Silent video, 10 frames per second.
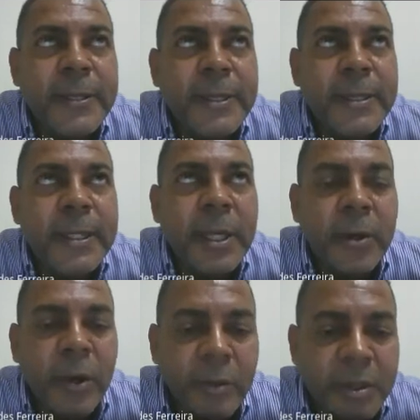in
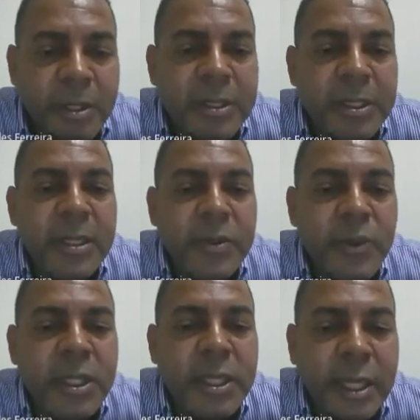economics that
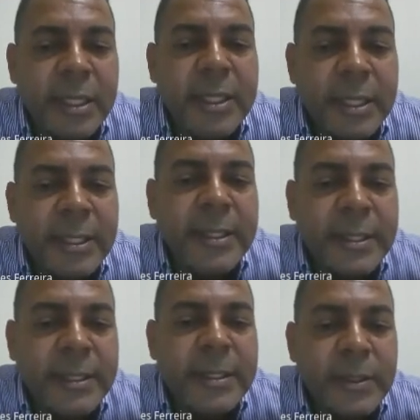we can
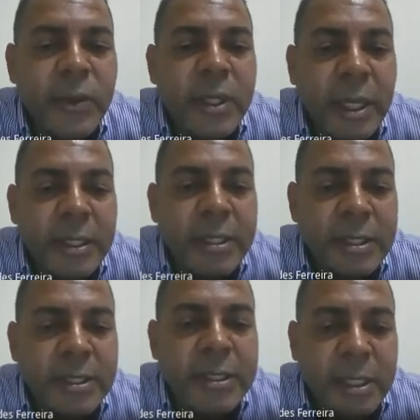
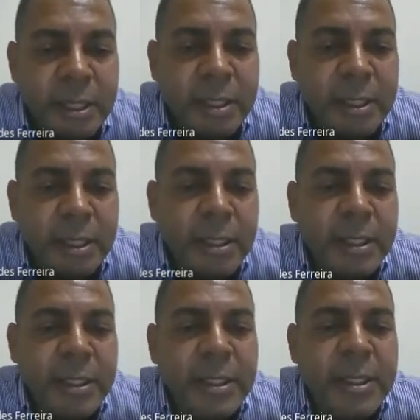study
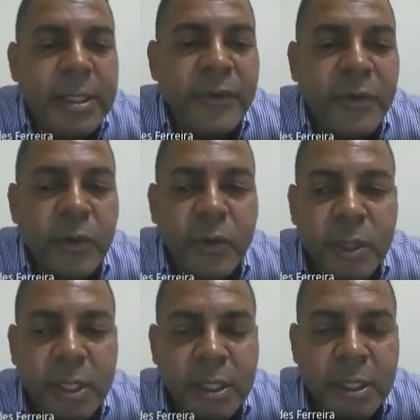if you
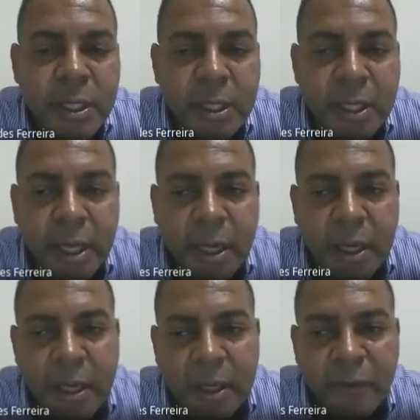
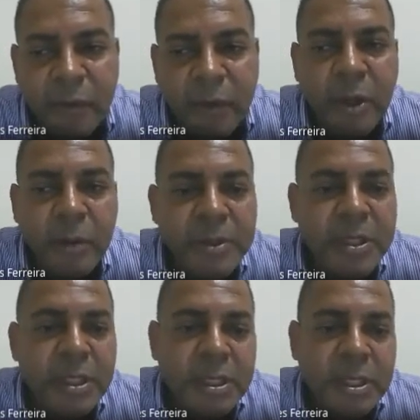
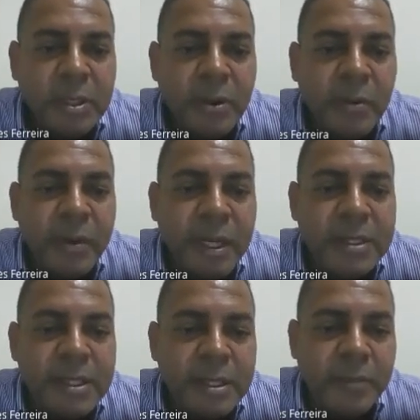adopt this
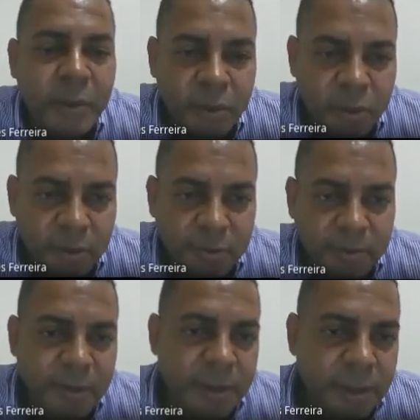complex system approach.
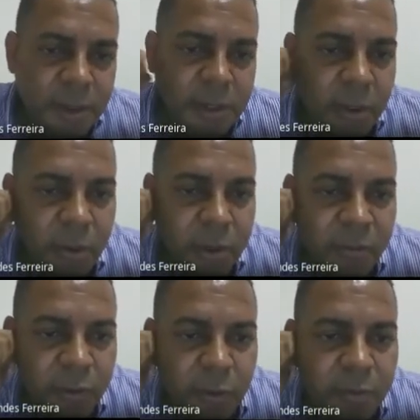So
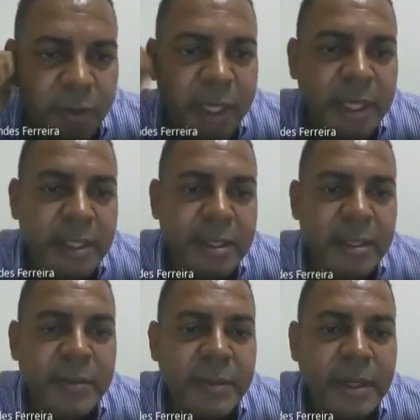if you bring
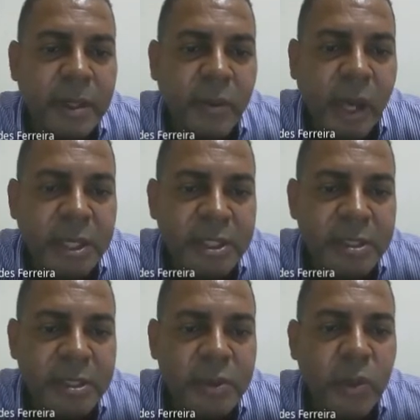the
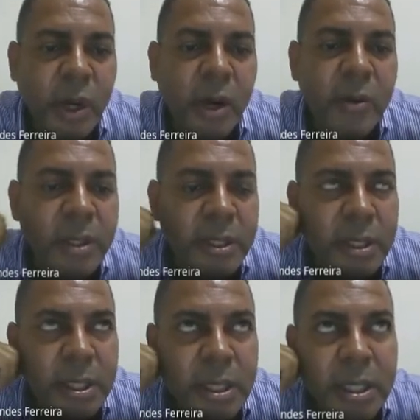questions to
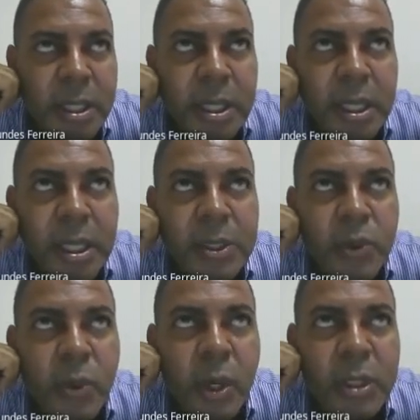our
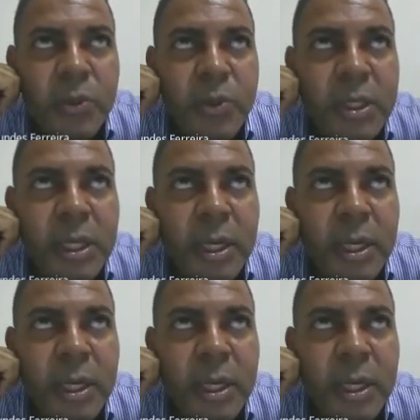to what you